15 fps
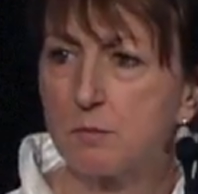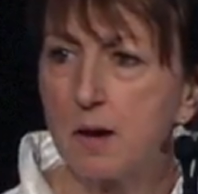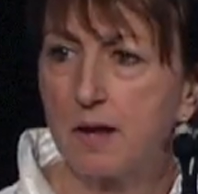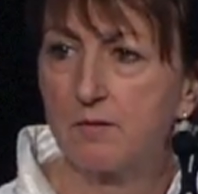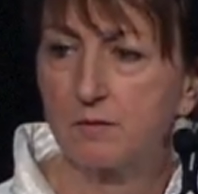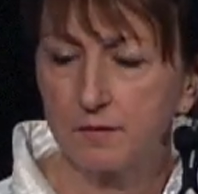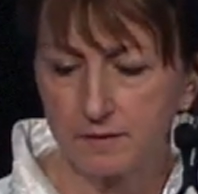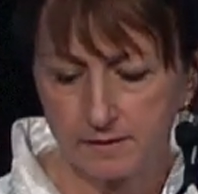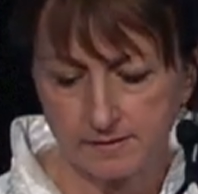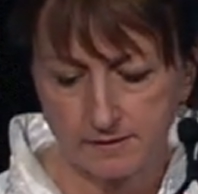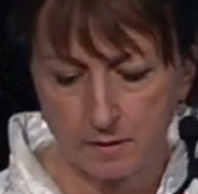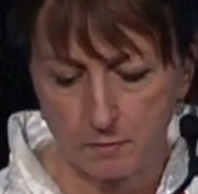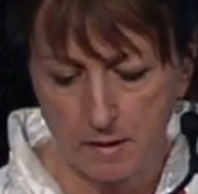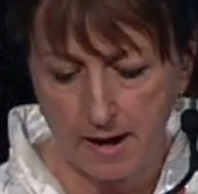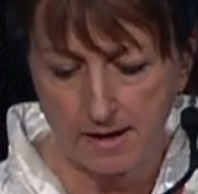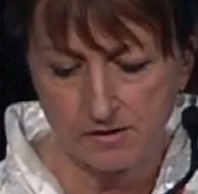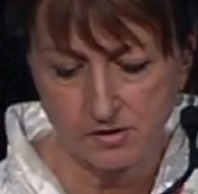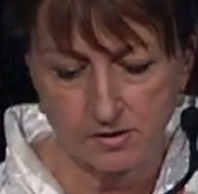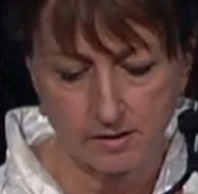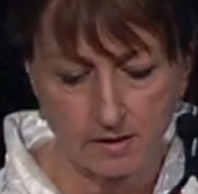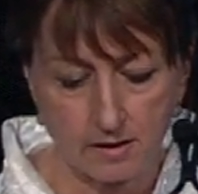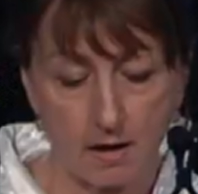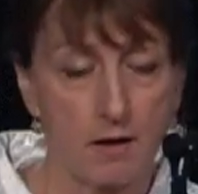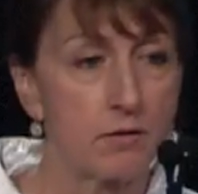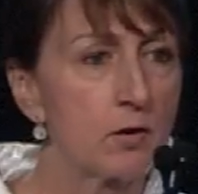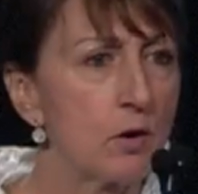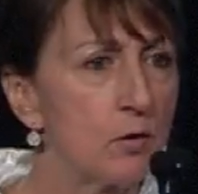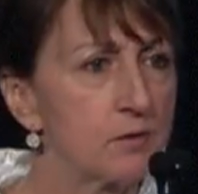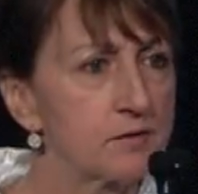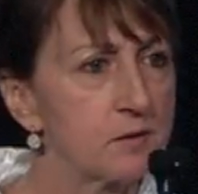mindfulness, compassion, and other
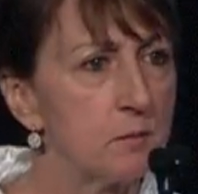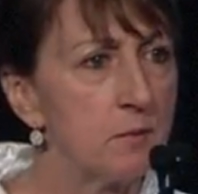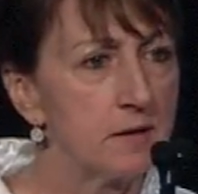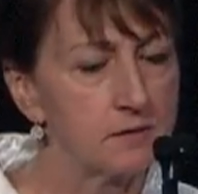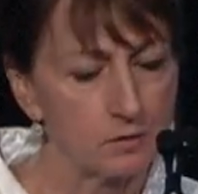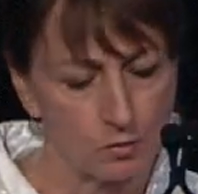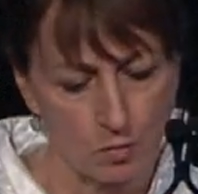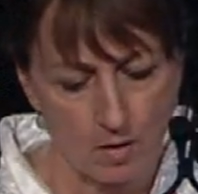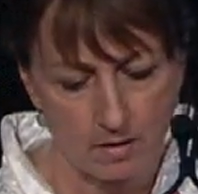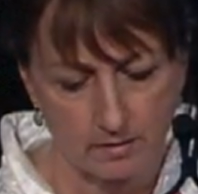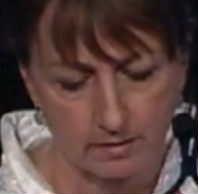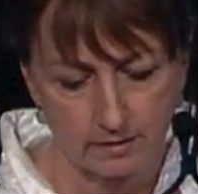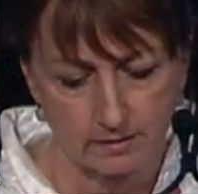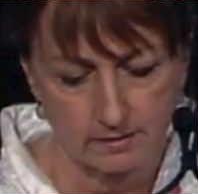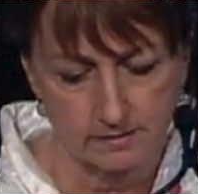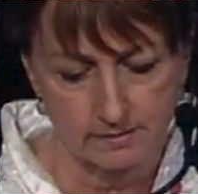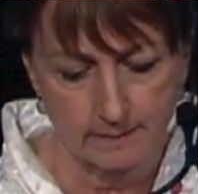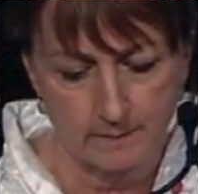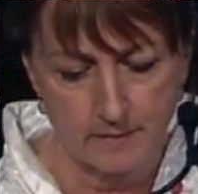wholesome mental qualities.